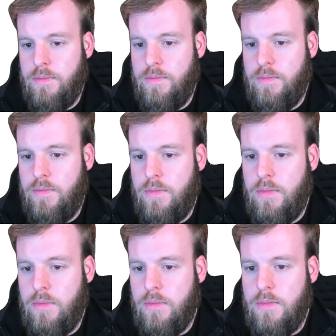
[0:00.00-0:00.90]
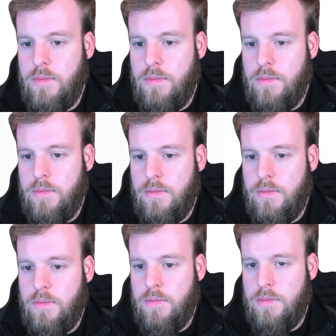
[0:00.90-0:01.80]

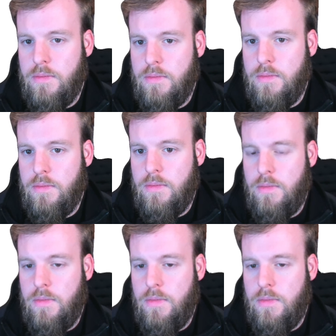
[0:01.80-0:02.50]
(silence)